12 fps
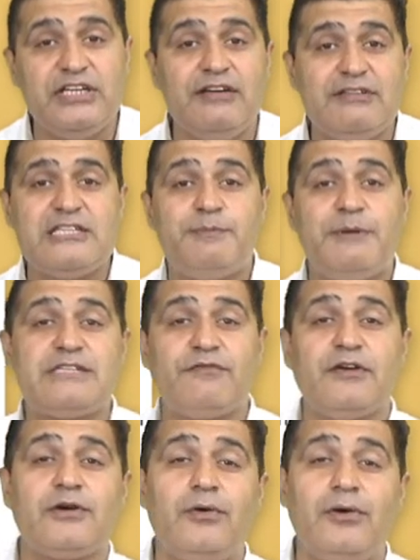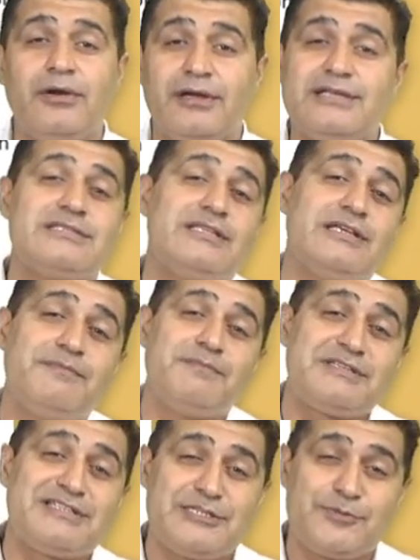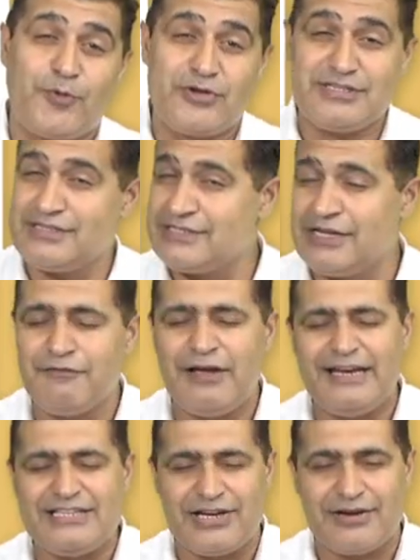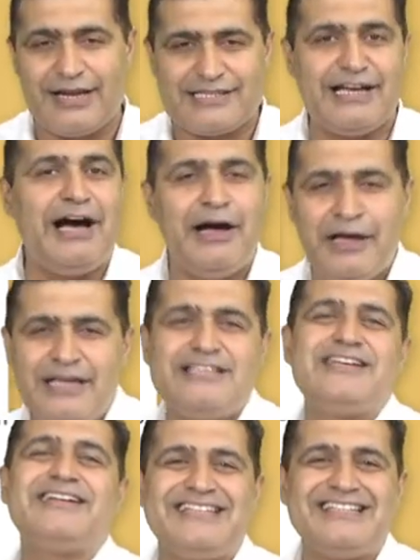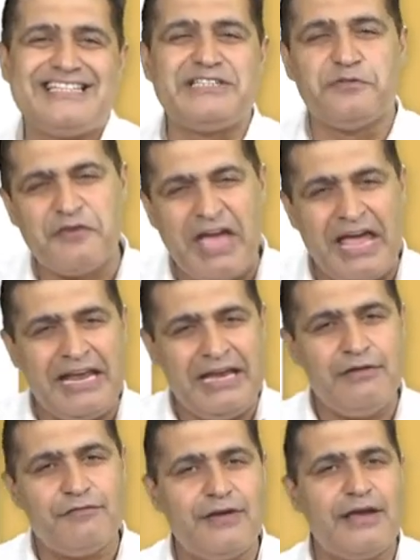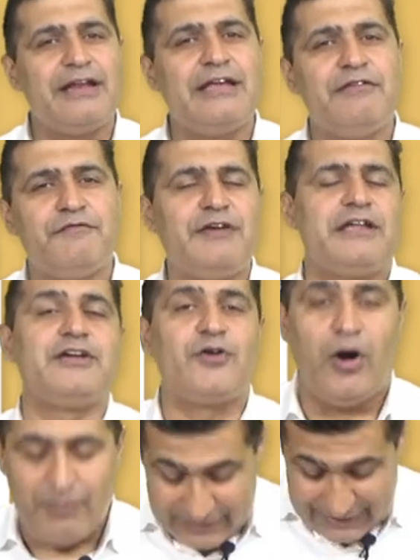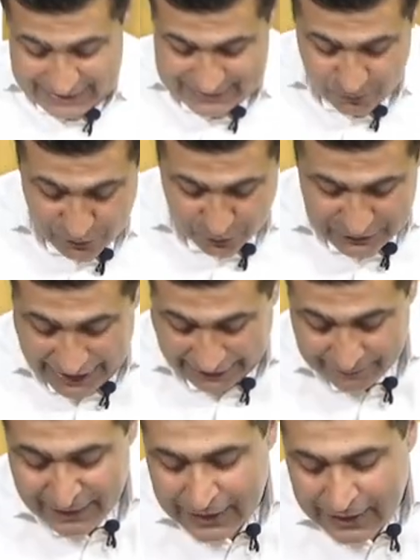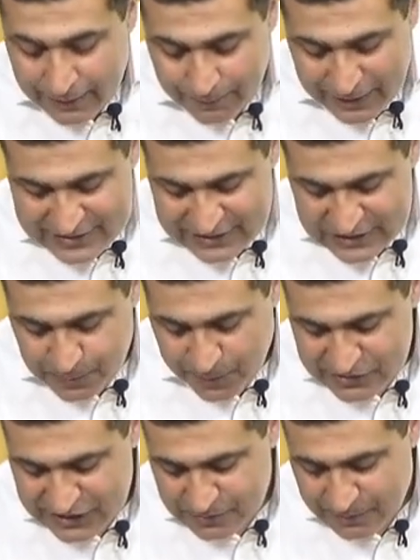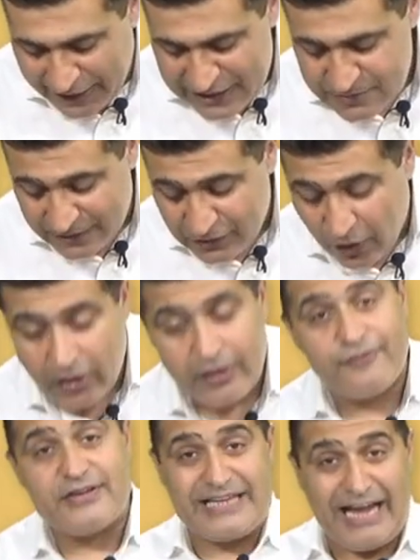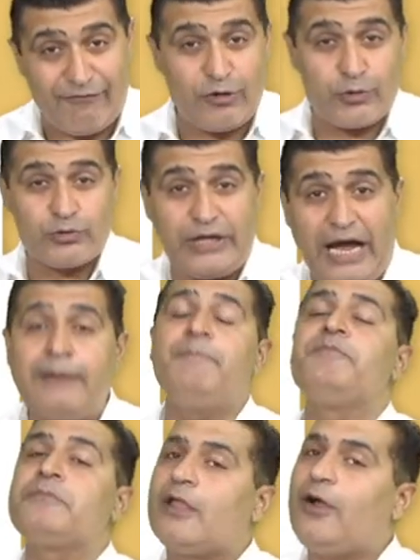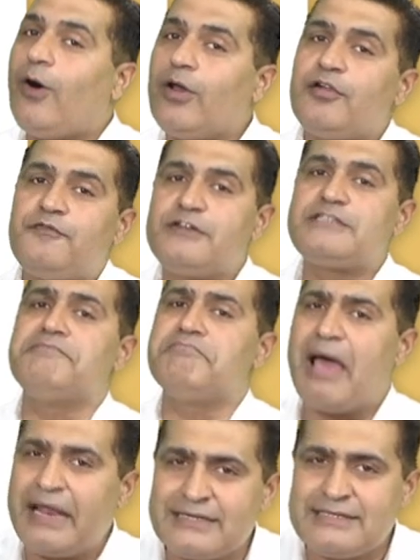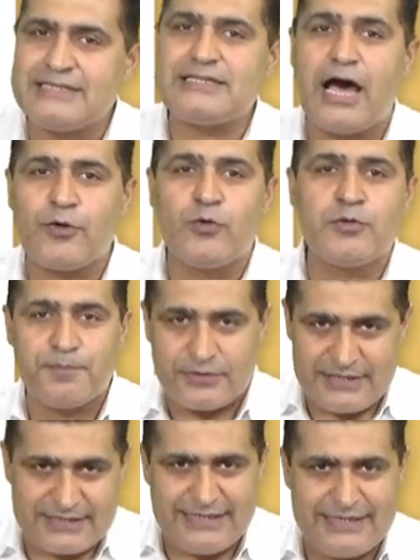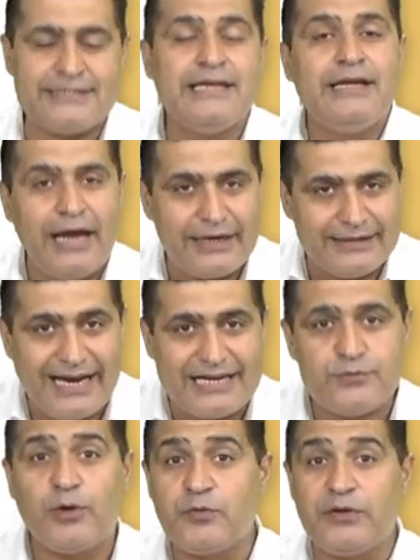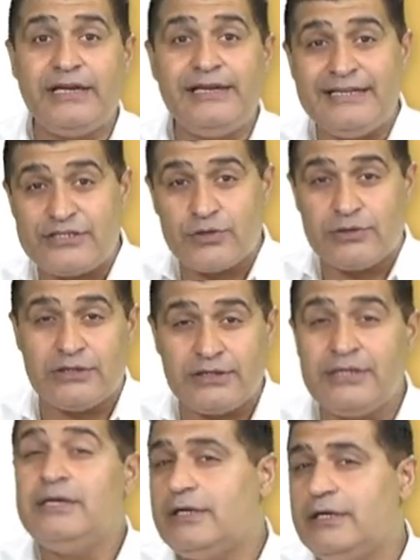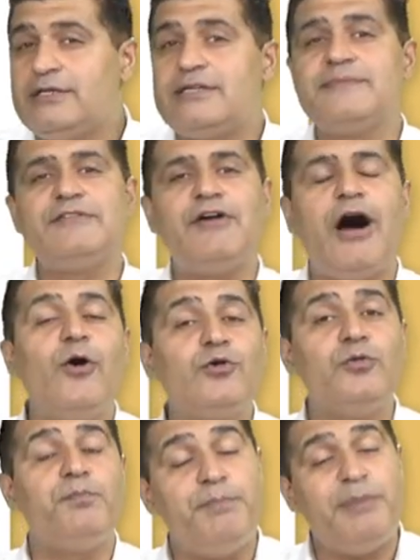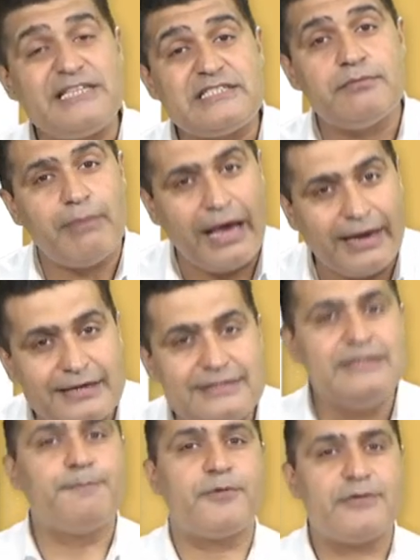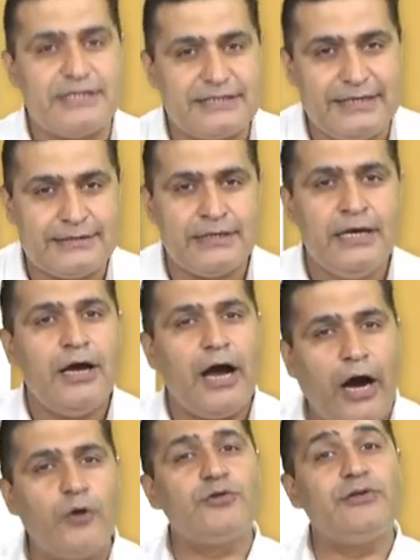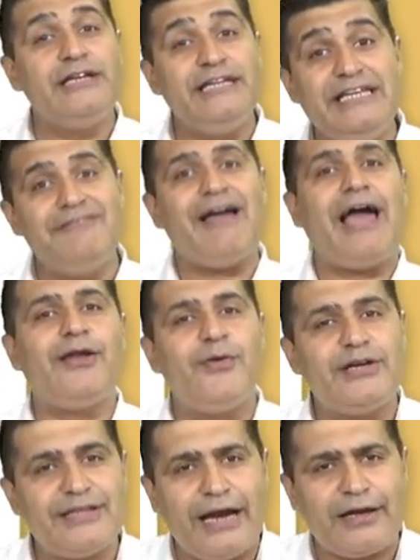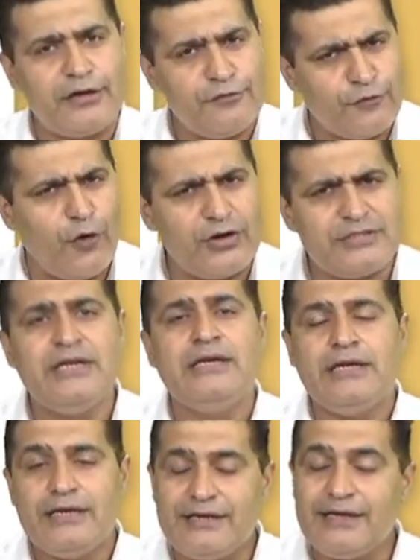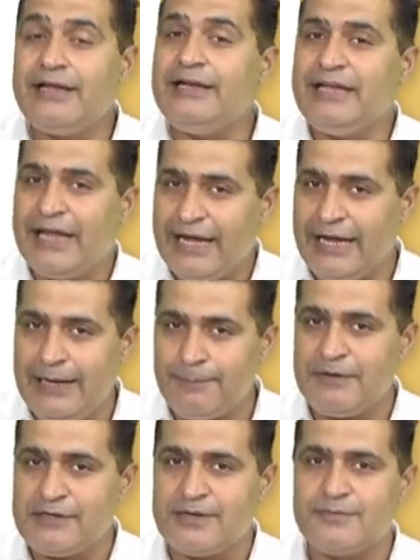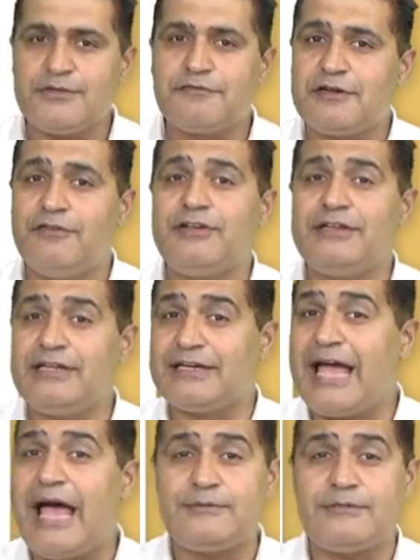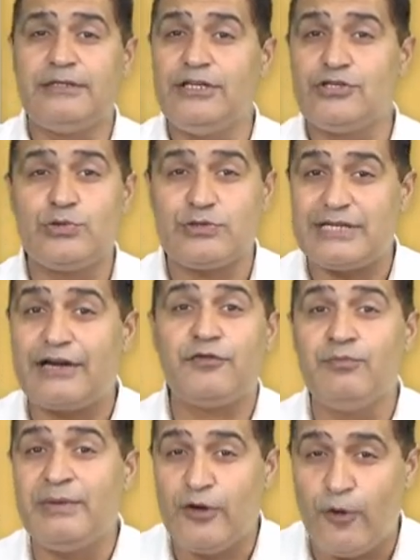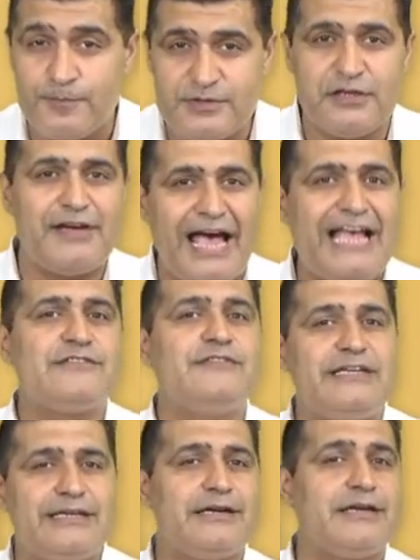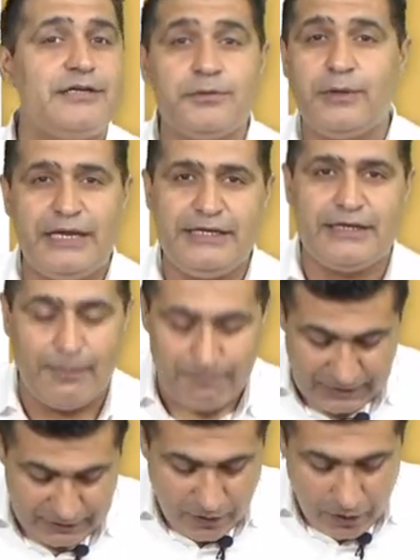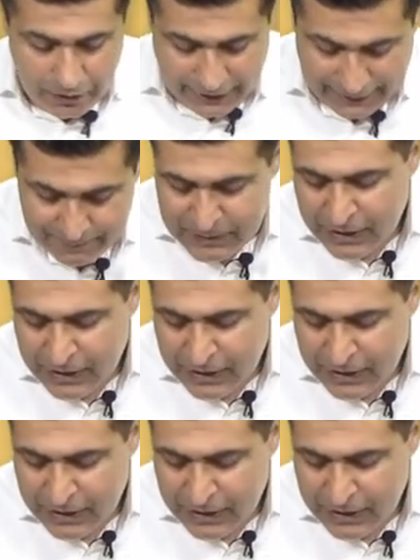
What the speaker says: the specific goal is the business processes. Sir, very generic, sir. Sir, this is very, very, very common. Yes, we know that. Business process management, all of us have to do that. All of us manages our own processes, and that's what we really need to learn in terms of how to best manage the processes, how to really evaluate that, and of course, really help in terms of covering the gaps and the issues that we may observe as we get into any company. All right.